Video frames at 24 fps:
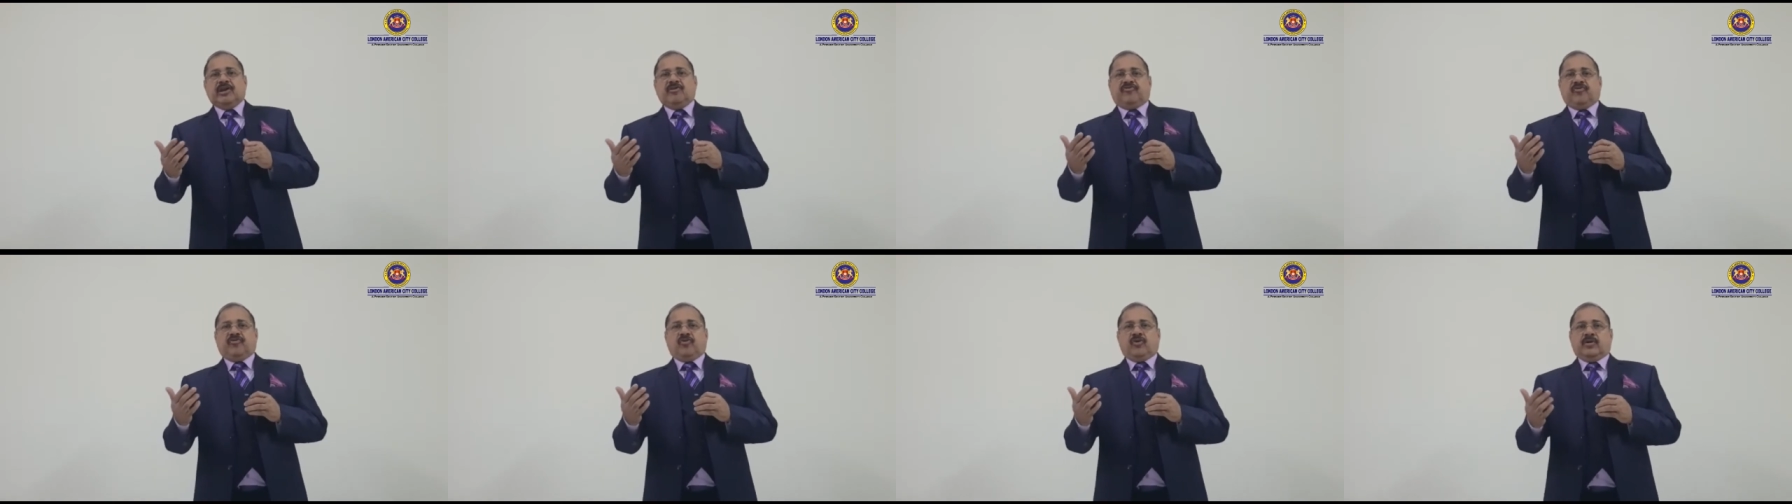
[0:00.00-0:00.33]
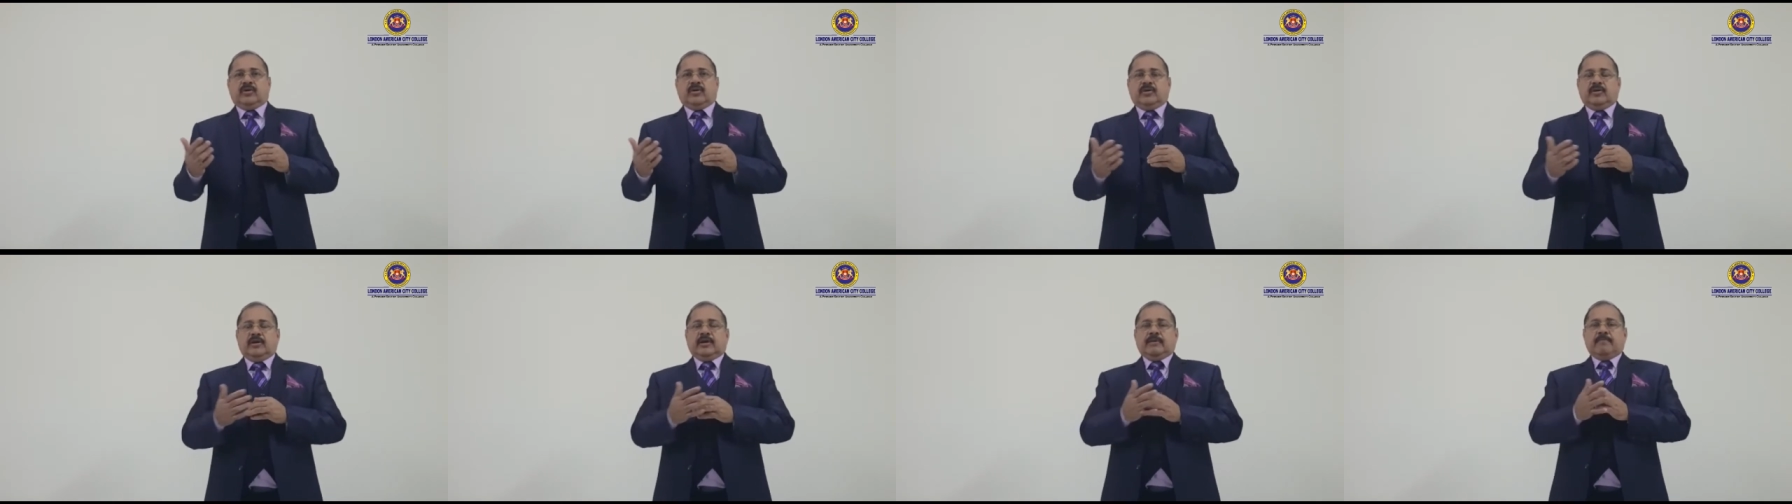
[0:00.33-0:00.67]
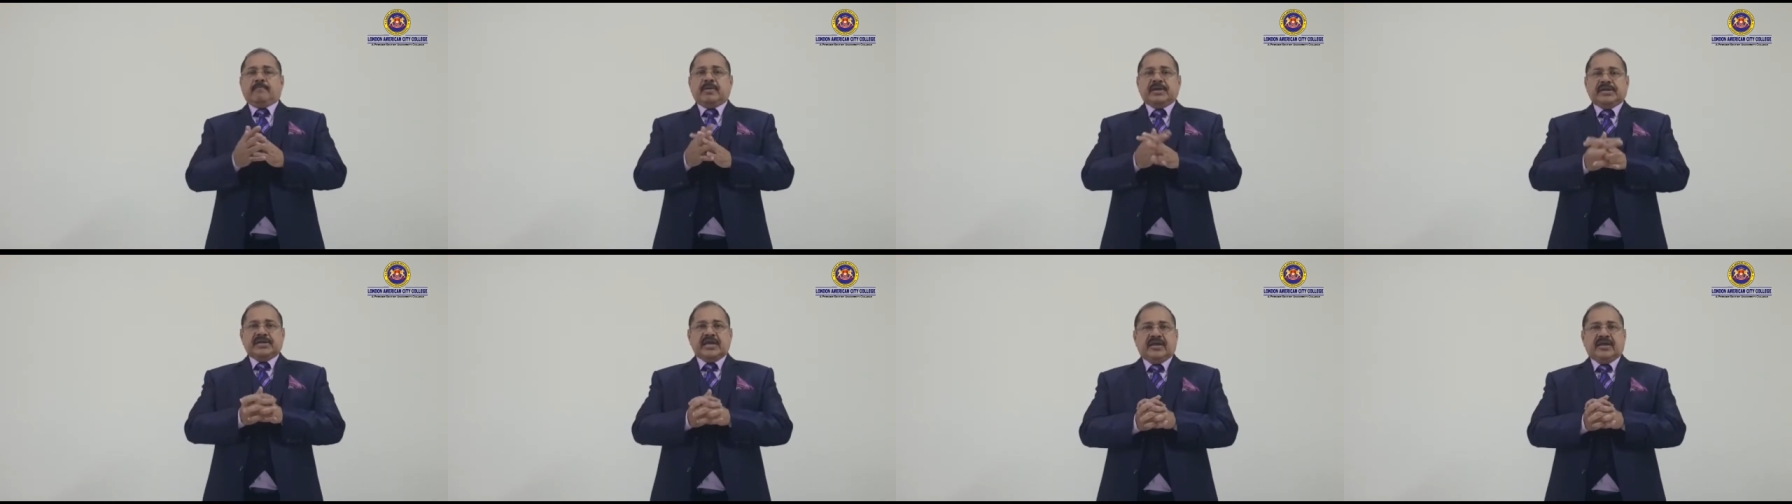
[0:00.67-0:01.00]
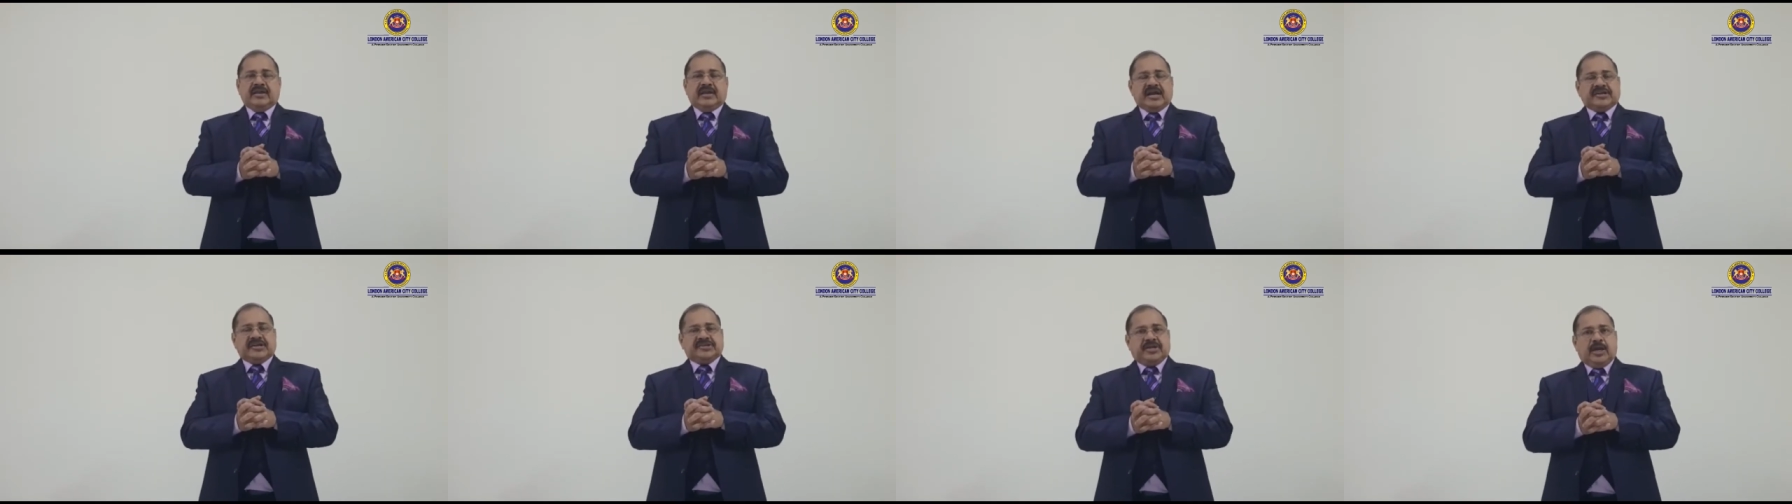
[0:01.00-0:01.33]
for bringing
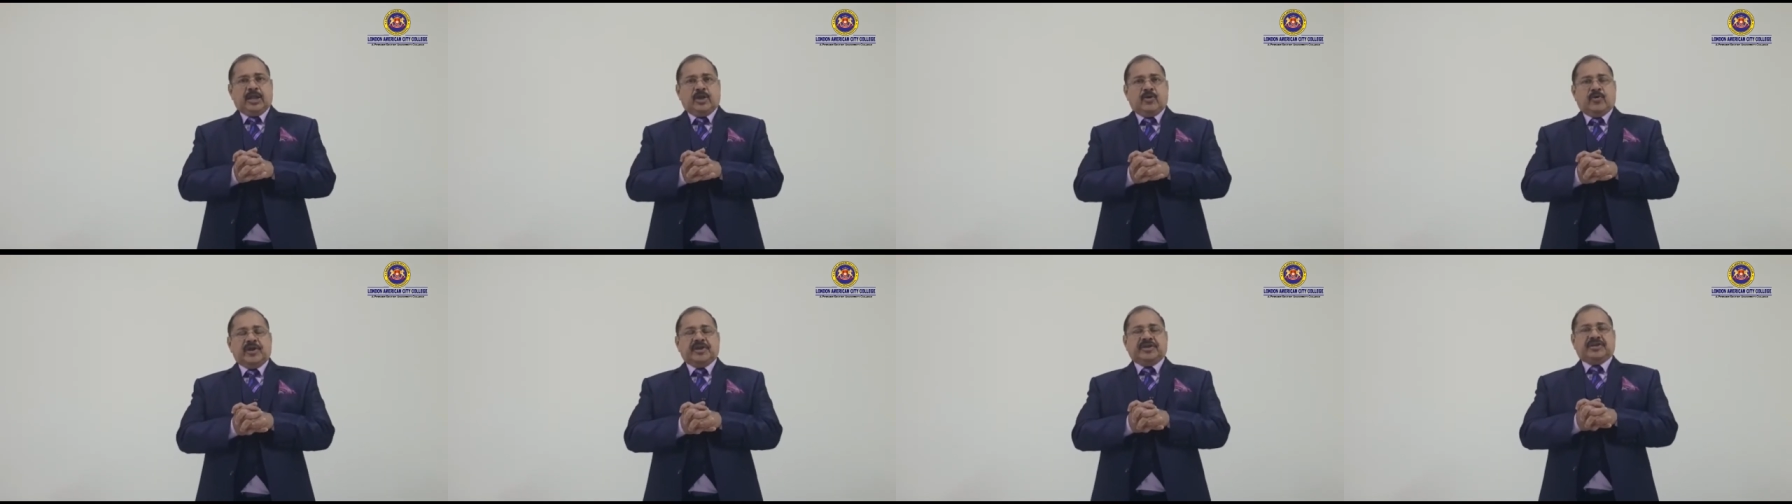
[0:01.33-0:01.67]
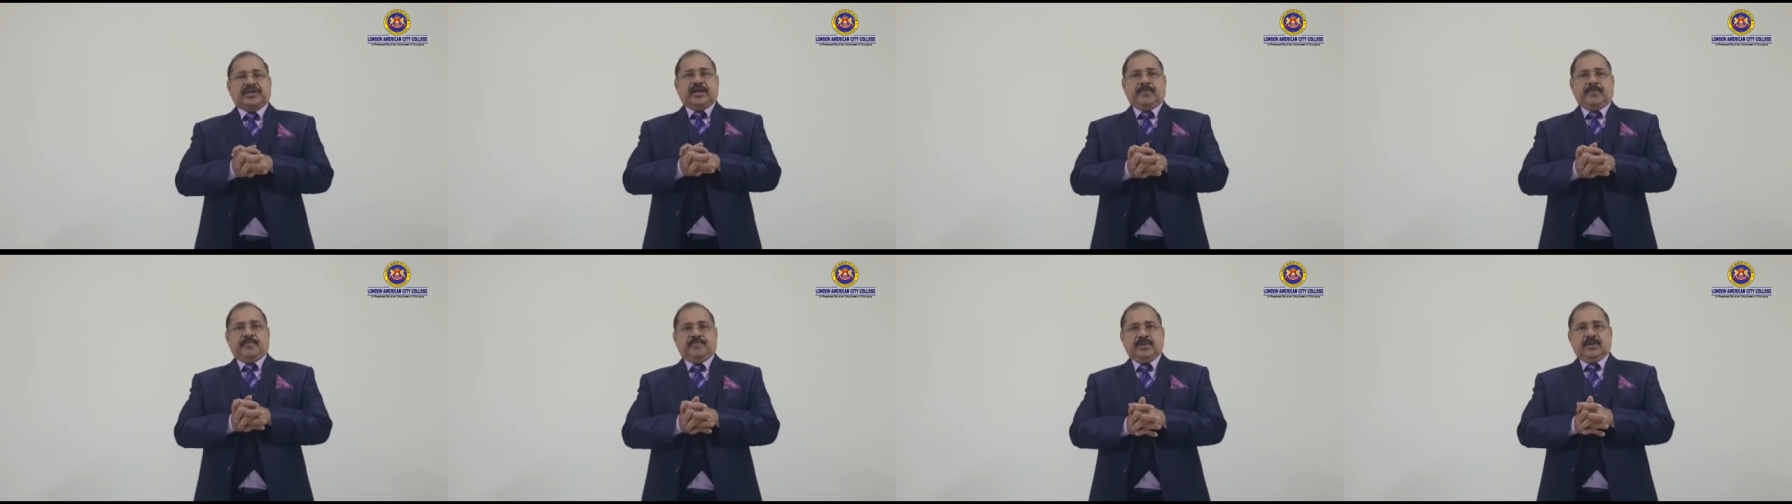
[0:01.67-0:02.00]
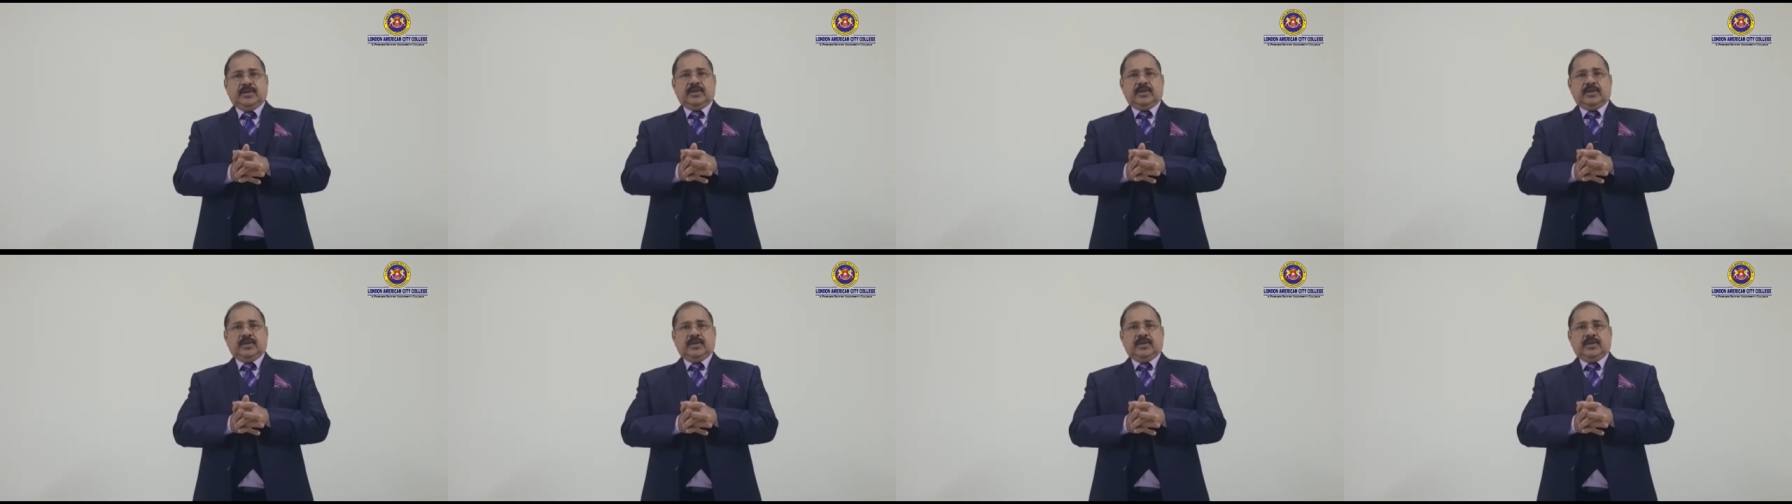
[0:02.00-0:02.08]
national unity,